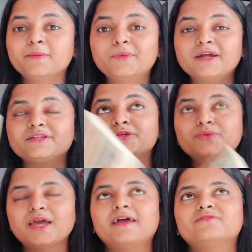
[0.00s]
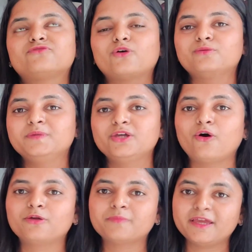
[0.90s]
But you can follow me
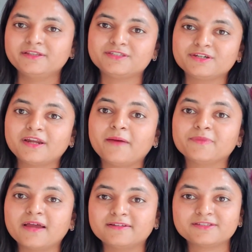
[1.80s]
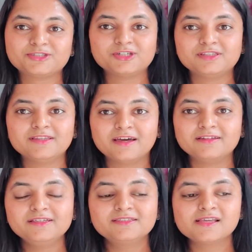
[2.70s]
on my Instagram, that is Chetna
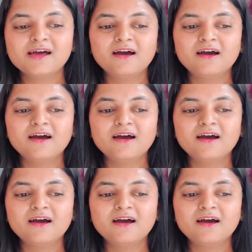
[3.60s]
Reads.